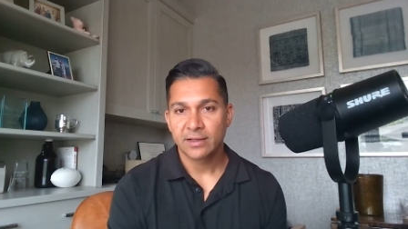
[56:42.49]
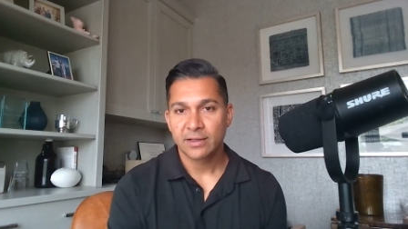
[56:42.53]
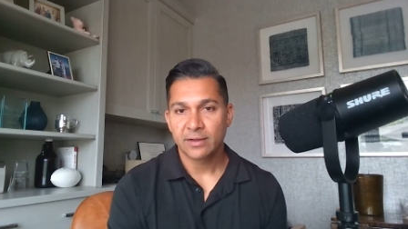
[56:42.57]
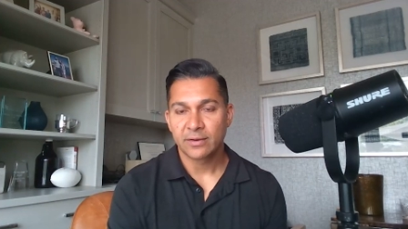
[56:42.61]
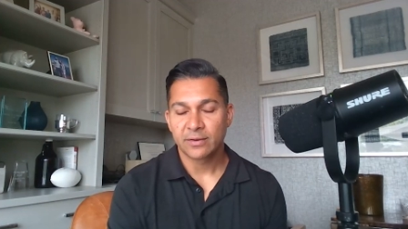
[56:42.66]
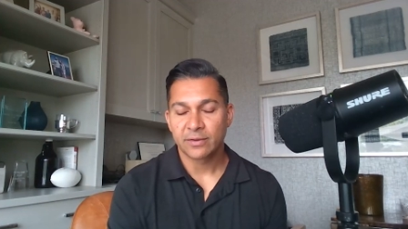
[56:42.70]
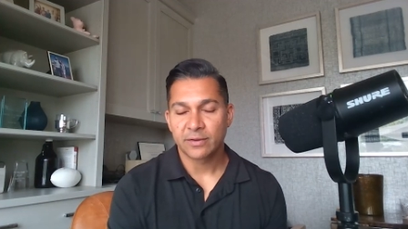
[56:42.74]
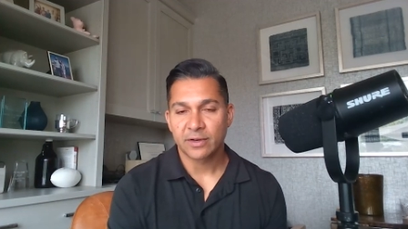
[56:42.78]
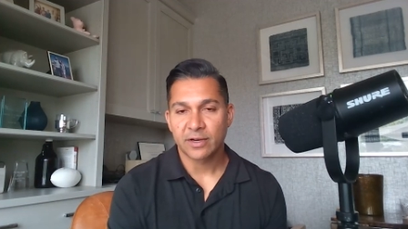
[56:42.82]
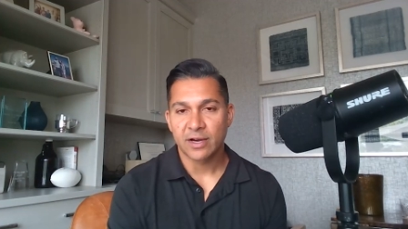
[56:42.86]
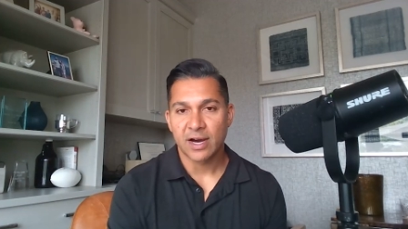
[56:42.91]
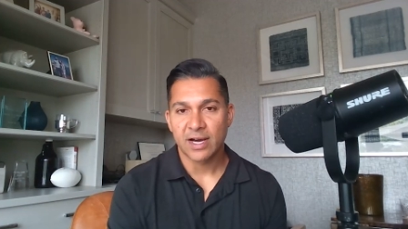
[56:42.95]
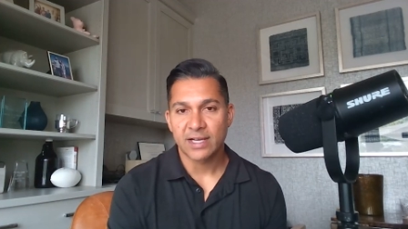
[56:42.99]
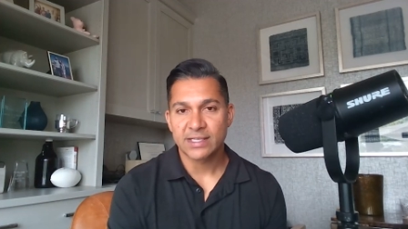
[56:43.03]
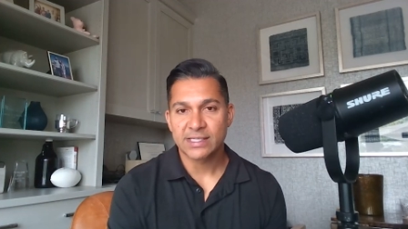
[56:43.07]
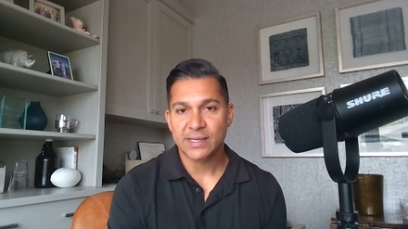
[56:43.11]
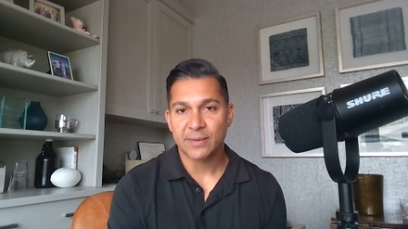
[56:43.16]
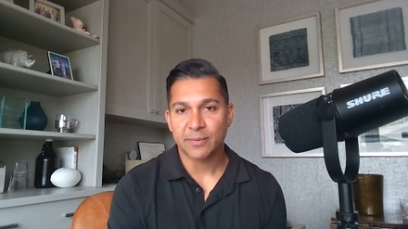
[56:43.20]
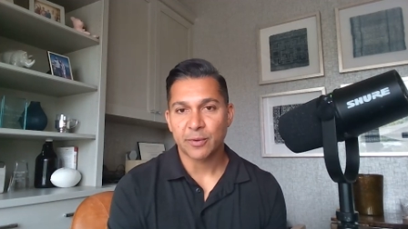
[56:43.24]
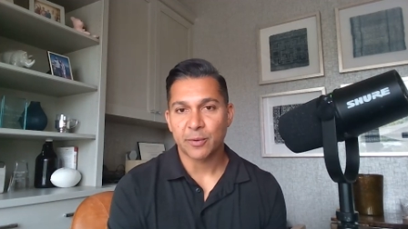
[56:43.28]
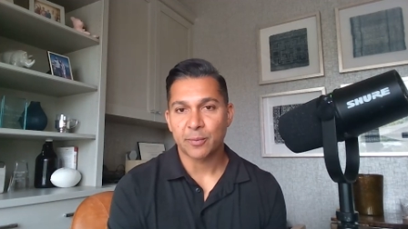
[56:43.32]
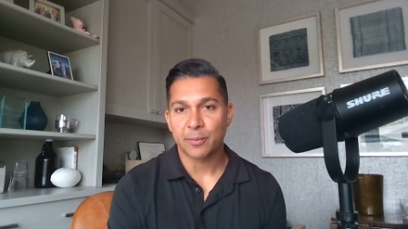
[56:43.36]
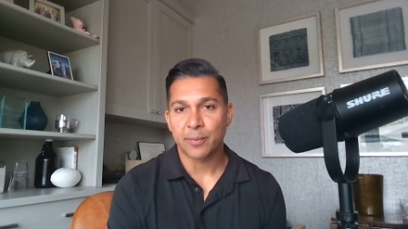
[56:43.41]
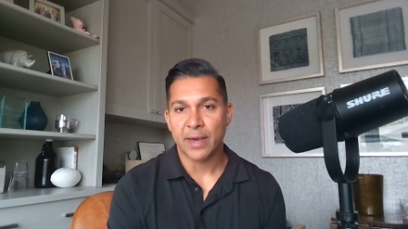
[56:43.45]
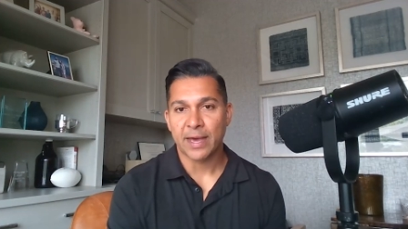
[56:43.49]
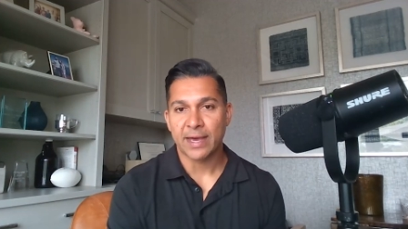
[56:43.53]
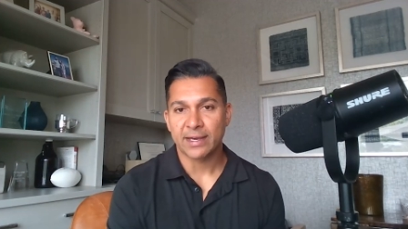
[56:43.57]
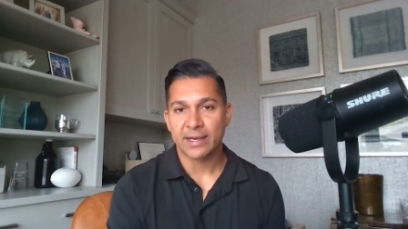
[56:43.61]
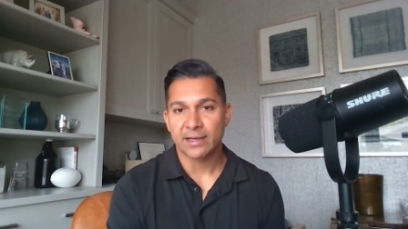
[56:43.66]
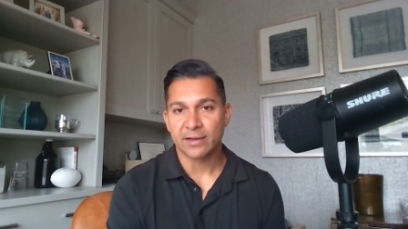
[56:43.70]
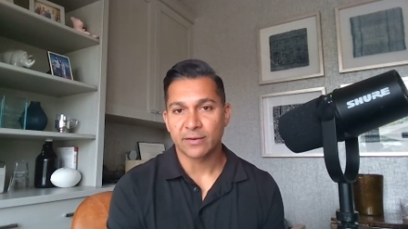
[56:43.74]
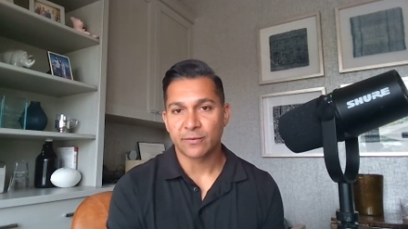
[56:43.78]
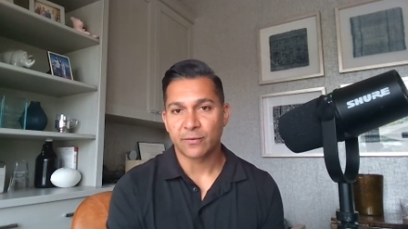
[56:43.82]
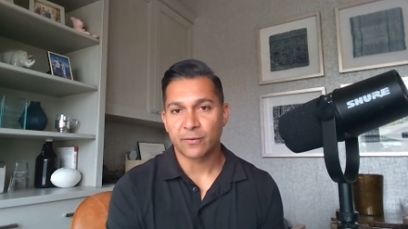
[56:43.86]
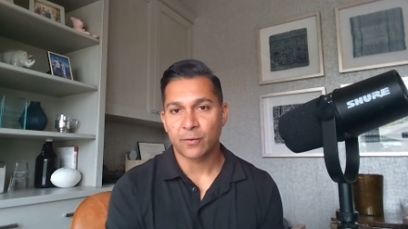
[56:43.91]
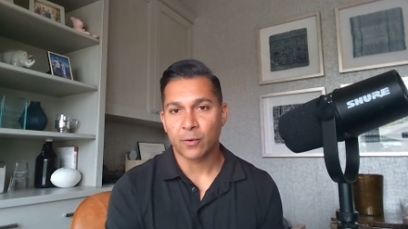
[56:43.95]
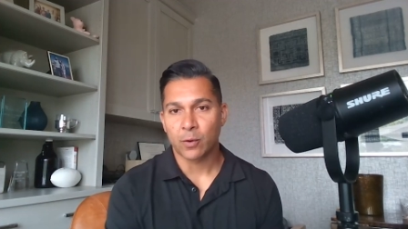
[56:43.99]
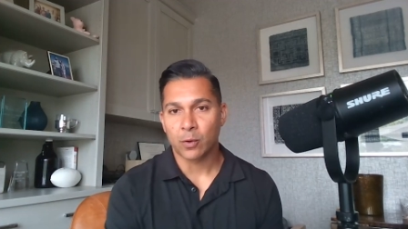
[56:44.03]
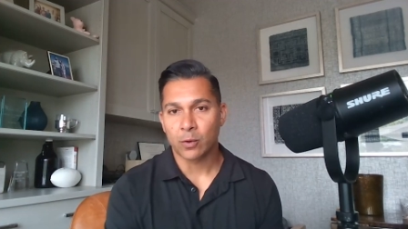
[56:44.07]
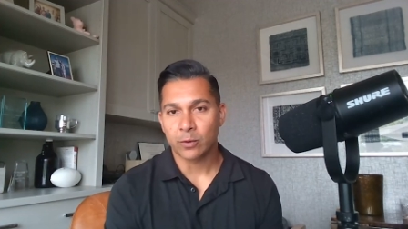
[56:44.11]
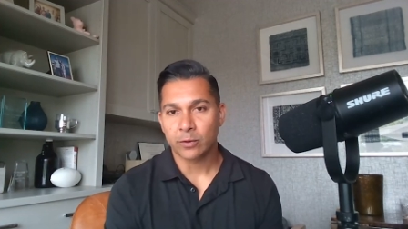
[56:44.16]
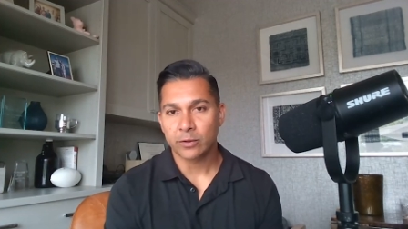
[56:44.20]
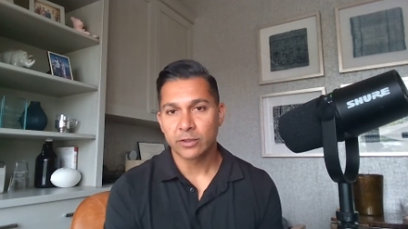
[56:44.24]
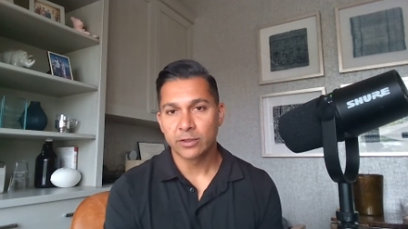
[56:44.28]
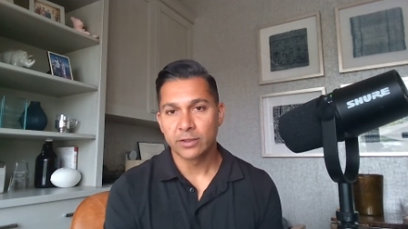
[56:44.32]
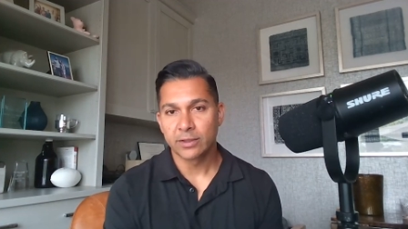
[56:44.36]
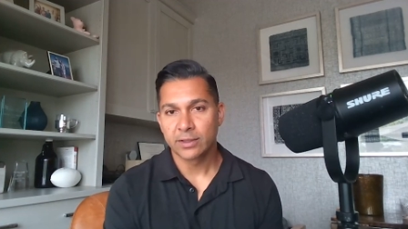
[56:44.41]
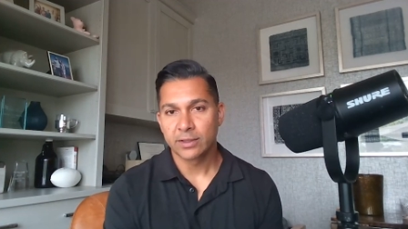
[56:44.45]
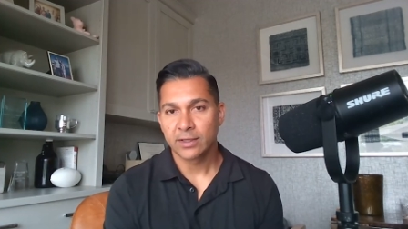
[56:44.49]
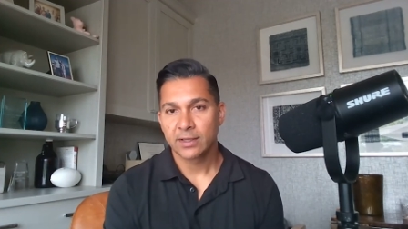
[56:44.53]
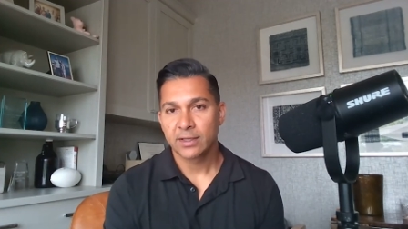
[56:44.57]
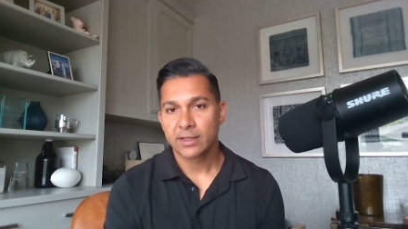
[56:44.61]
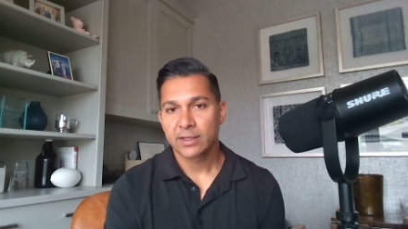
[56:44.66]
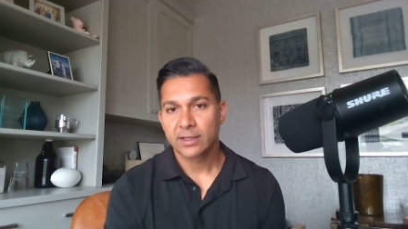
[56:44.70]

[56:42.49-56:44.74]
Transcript: the concept of paying it forward